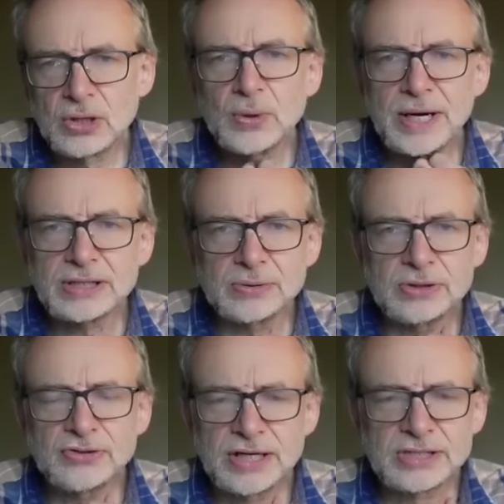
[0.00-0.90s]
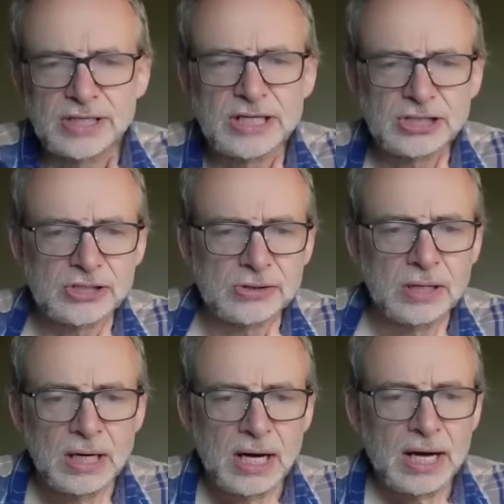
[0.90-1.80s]
quick to address the issue.
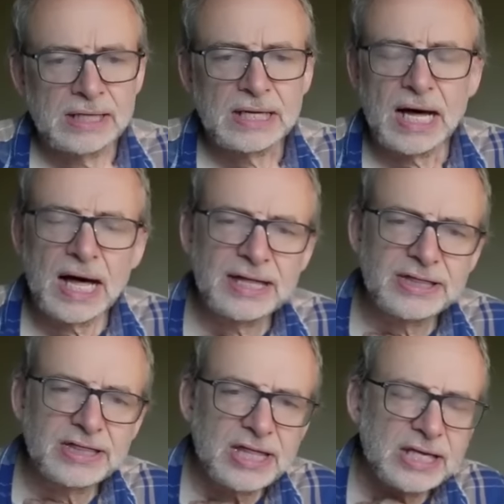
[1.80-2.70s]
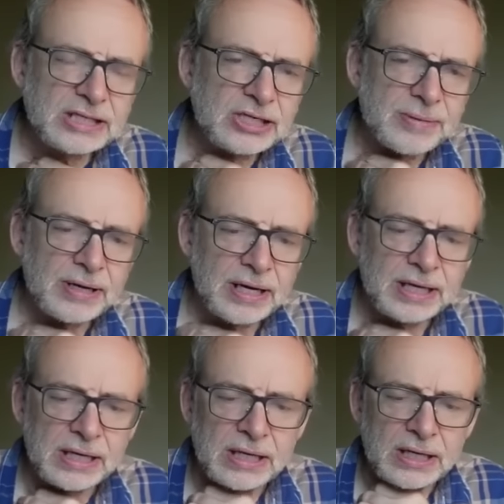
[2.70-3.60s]
And I think,
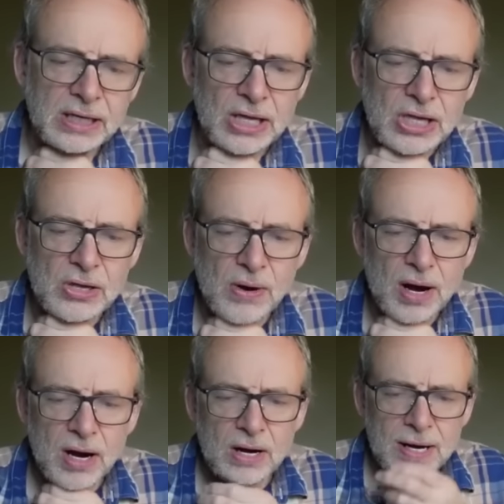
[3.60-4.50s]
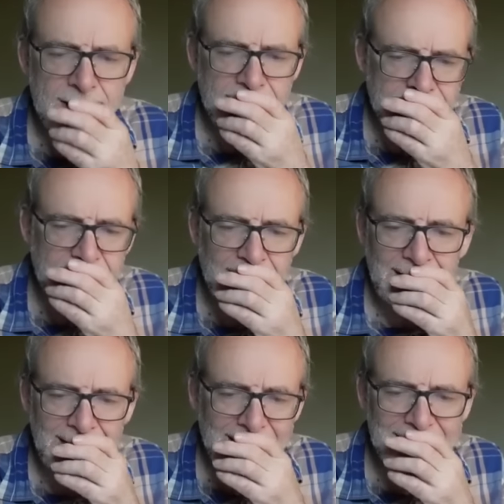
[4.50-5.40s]
Gemini, you are going to
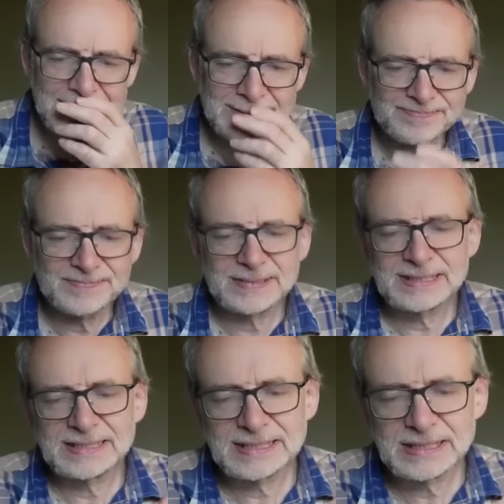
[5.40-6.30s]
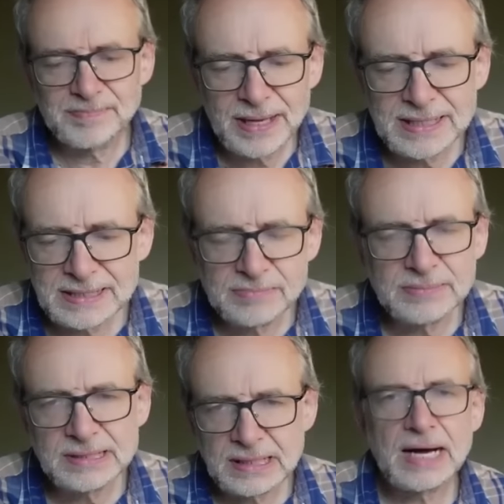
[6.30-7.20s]
need to spend
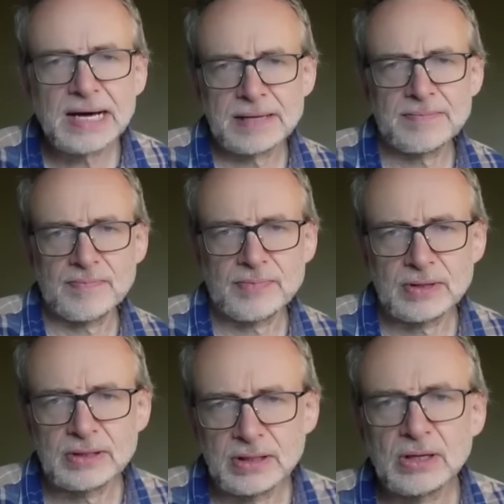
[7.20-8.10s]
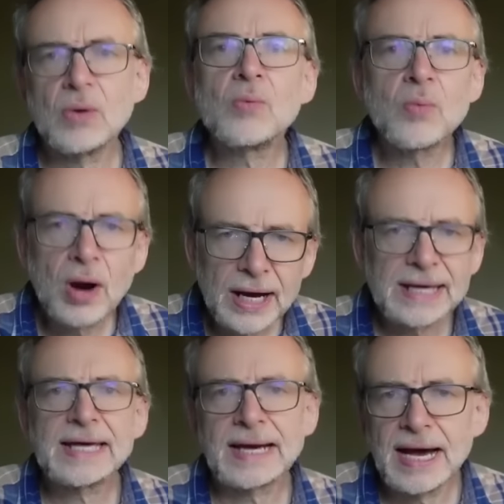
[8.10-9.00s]
some time
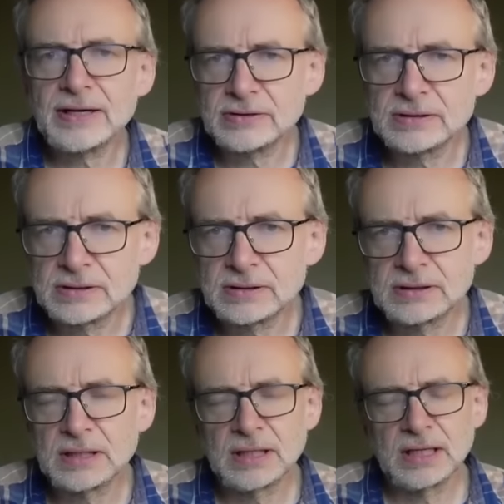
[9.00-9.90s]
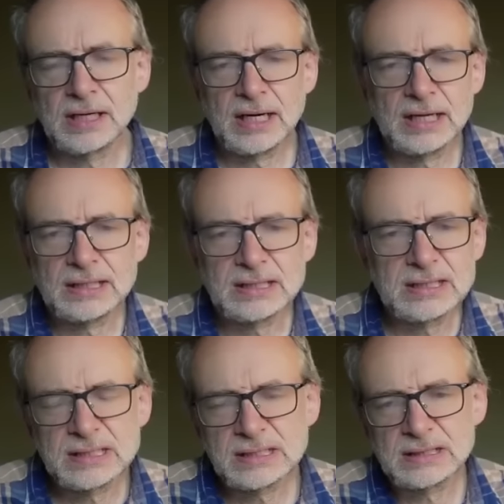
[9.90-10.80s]
working it out.
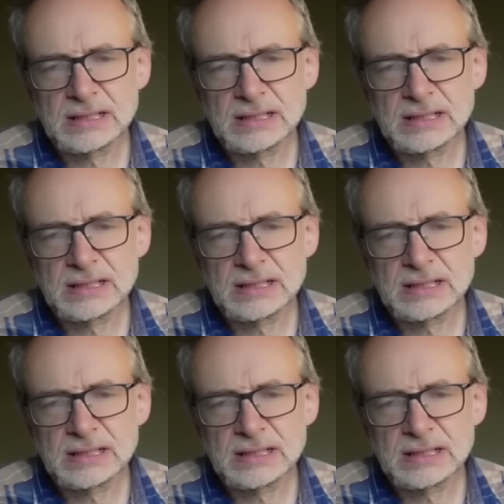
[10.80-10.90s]
And